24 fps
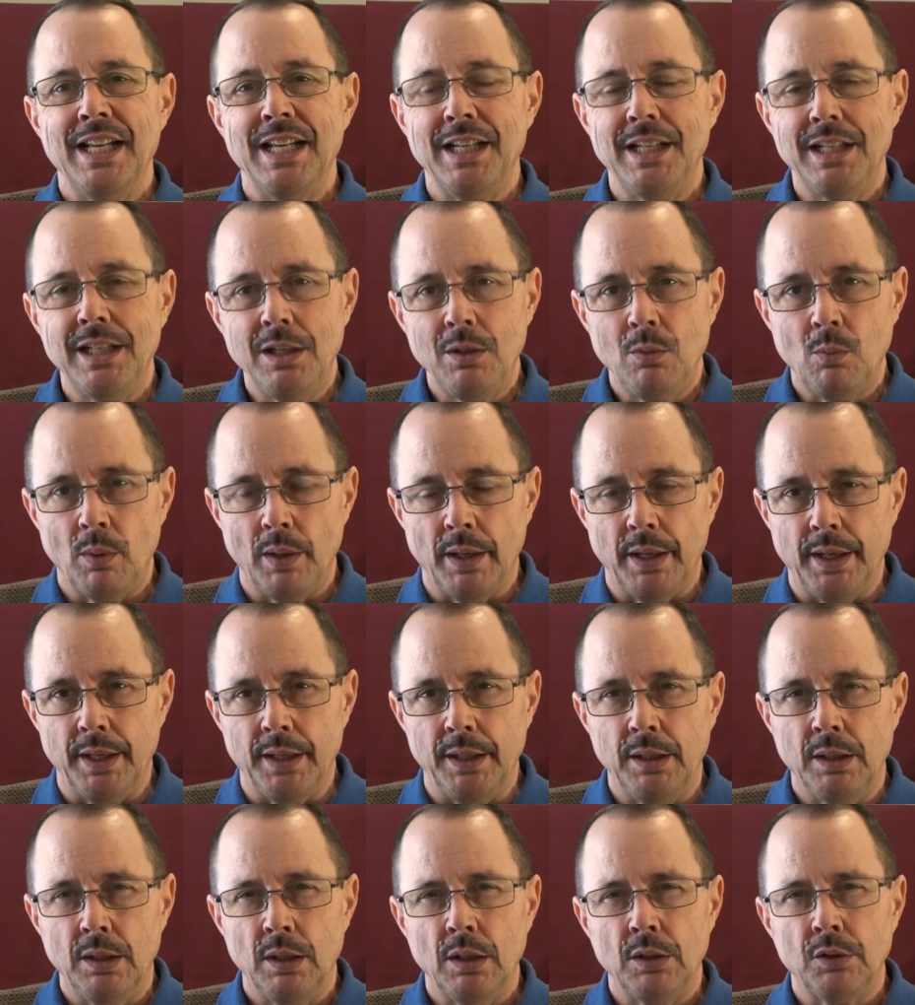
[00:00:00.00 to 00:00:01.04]

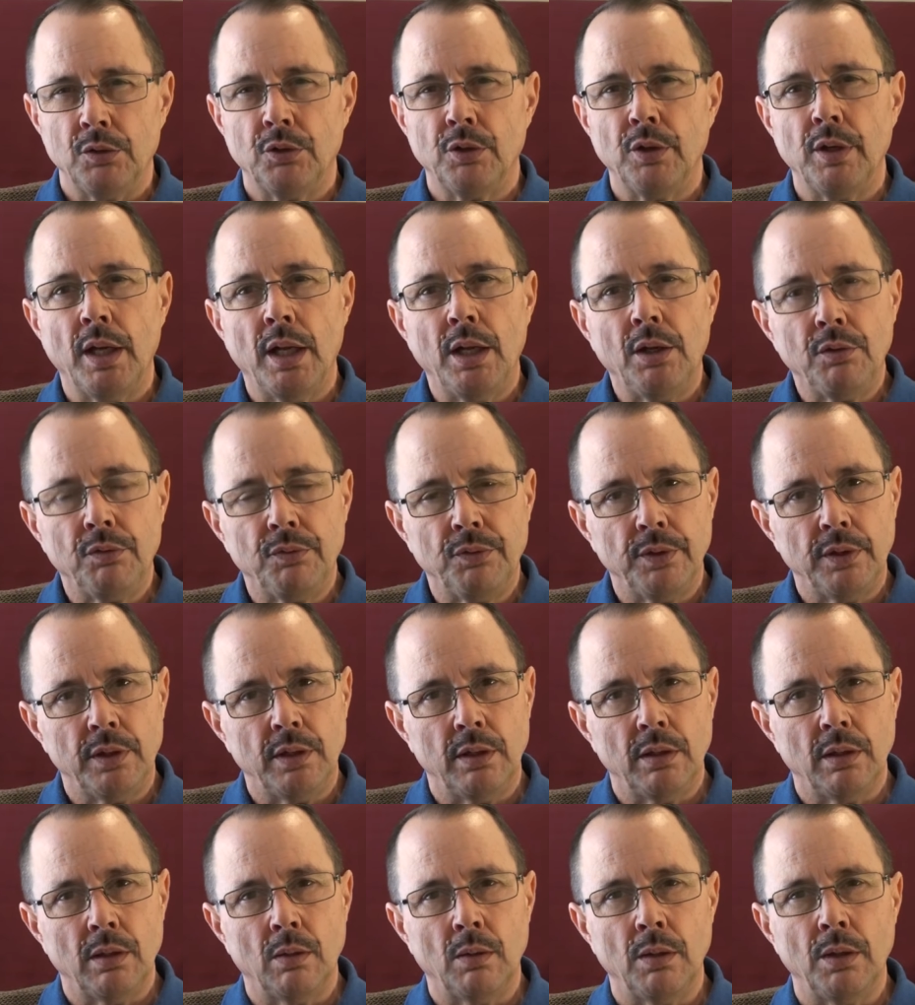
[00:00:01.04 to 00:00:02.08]
Anyway, today's
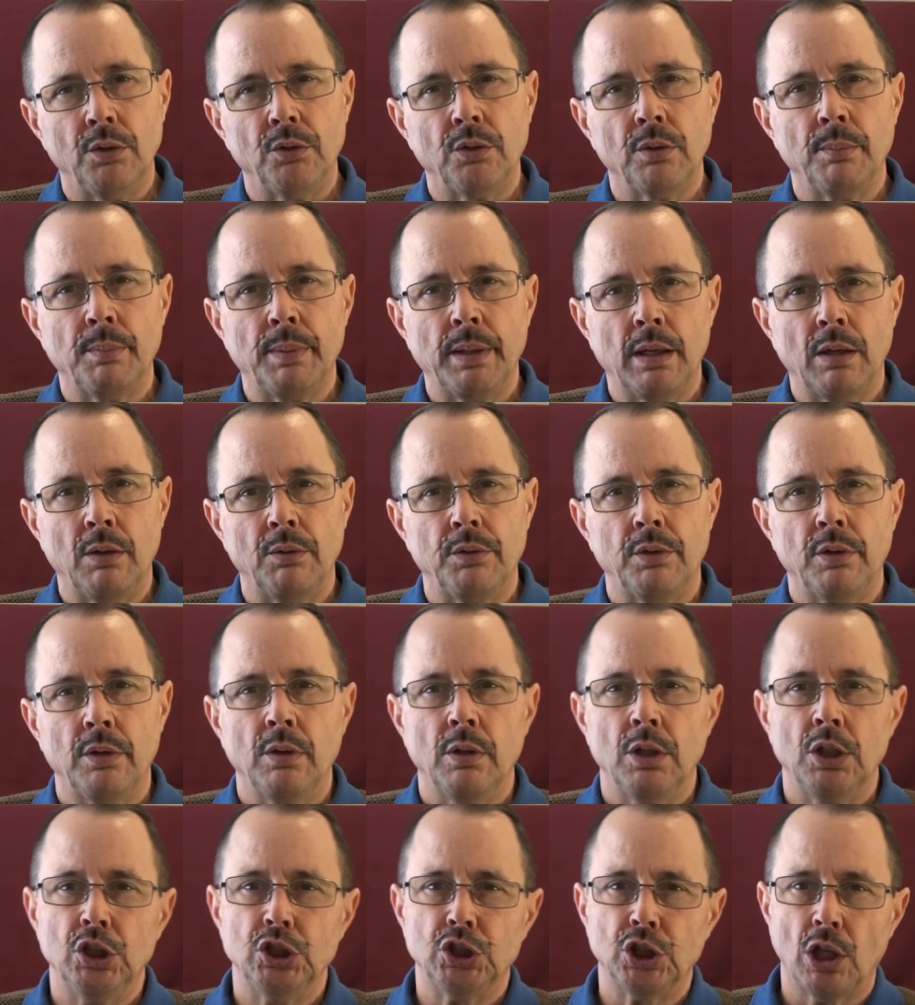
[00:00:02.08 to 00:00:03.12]
video is about
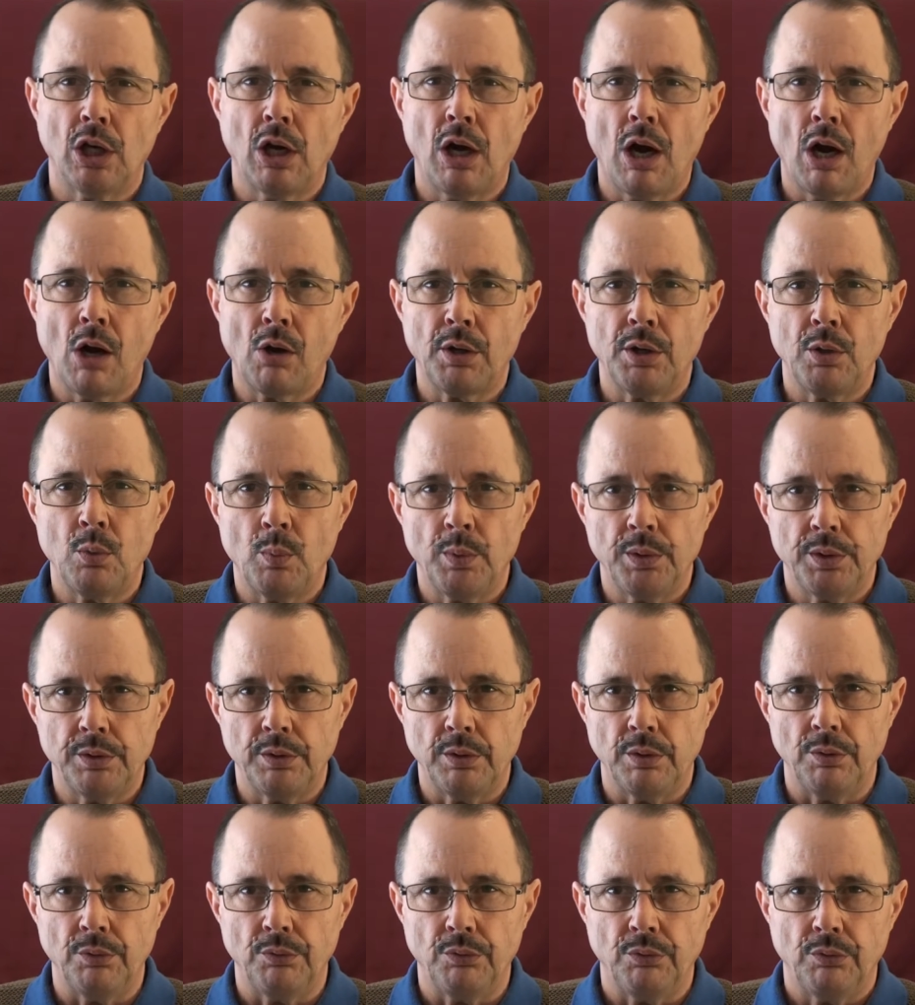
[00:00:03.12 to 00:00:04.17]
Johari
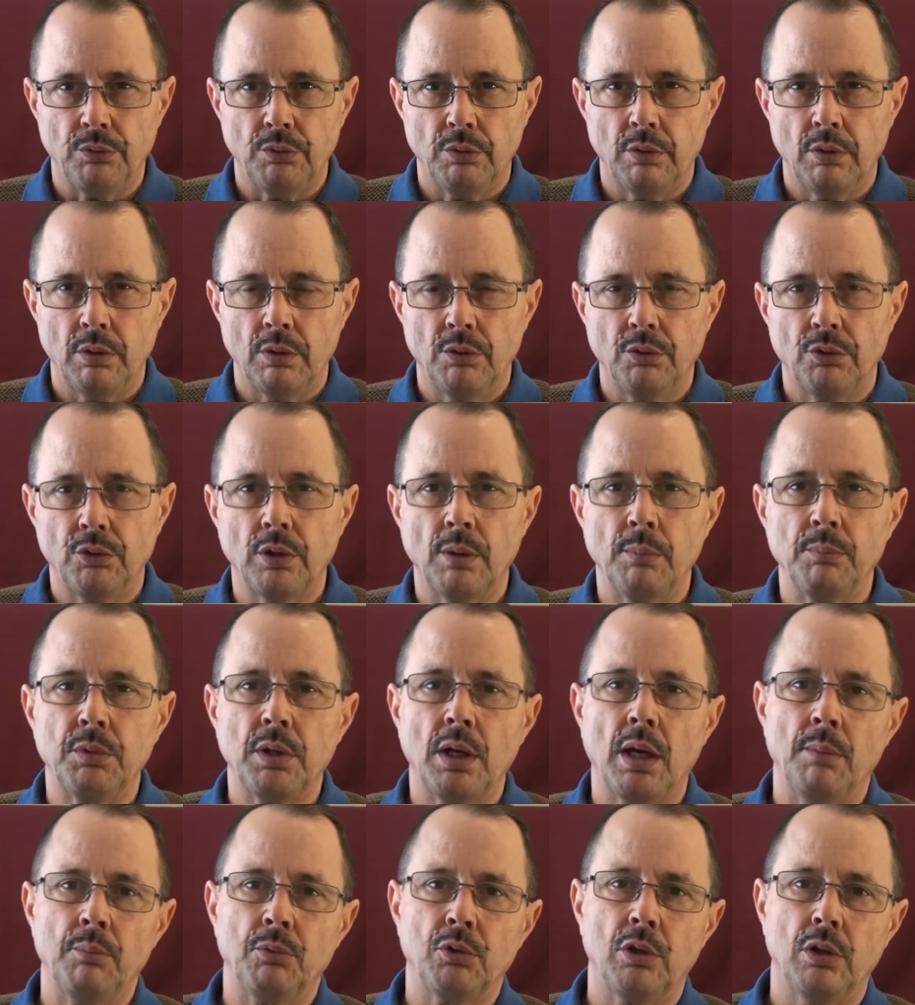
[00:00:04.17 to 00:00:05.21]
windows,
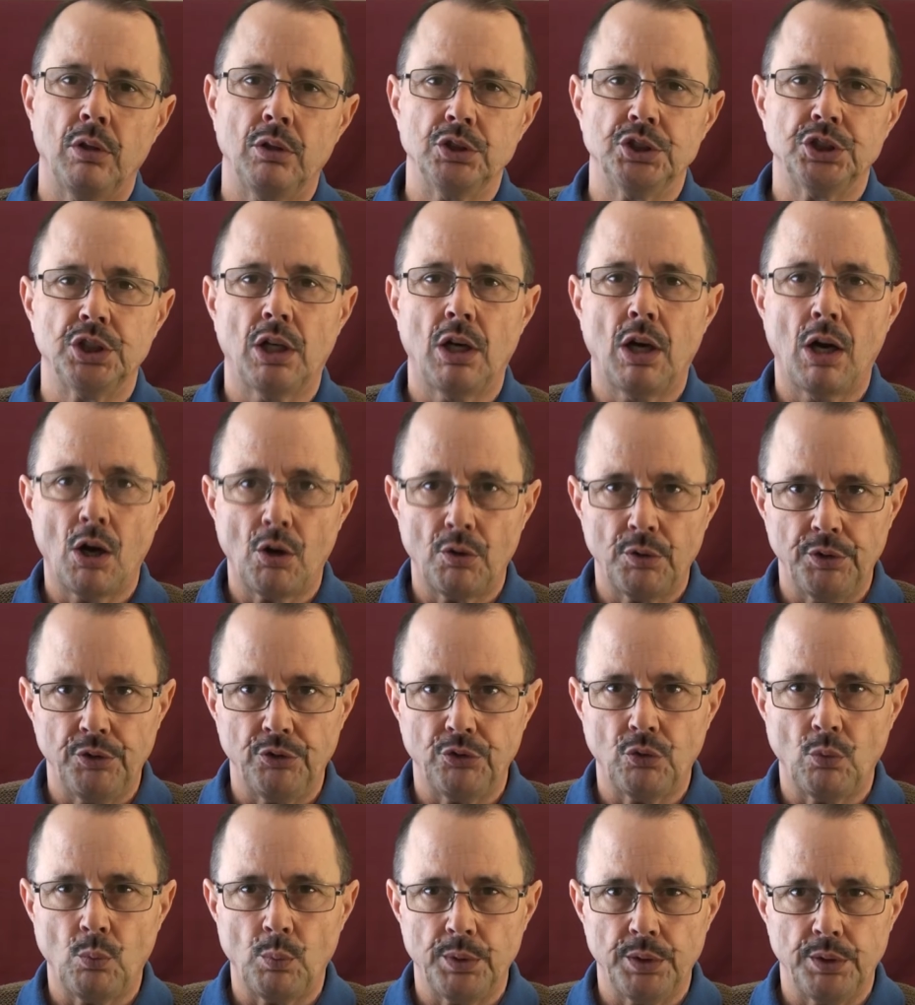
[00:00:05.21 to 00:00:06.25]
sometimes called
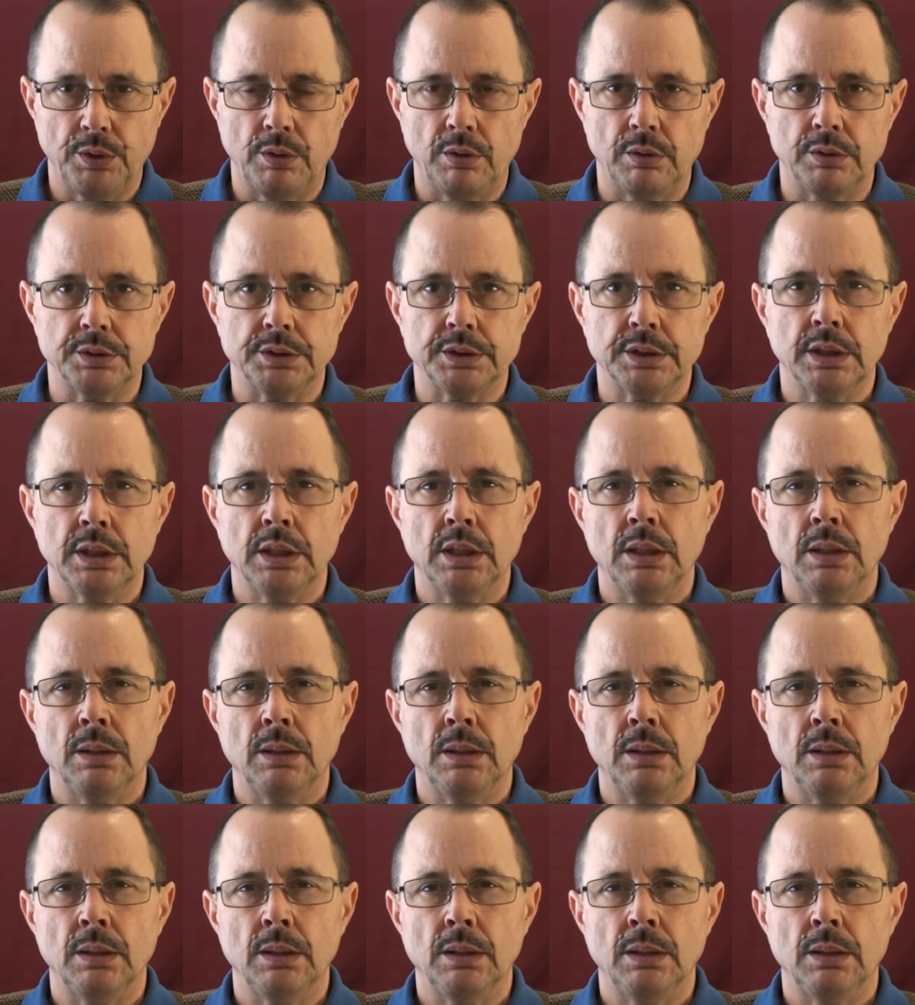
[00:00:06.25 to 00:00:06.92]
Johari's windows.